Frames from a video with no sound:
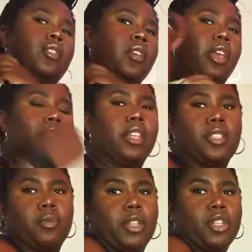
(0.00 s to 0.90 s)
and this
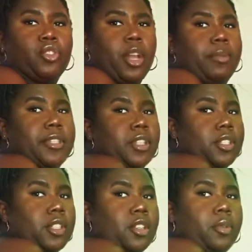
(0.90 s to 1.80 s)
one, the strap is just
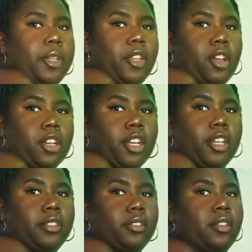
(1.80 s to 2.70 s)
a little bit longer.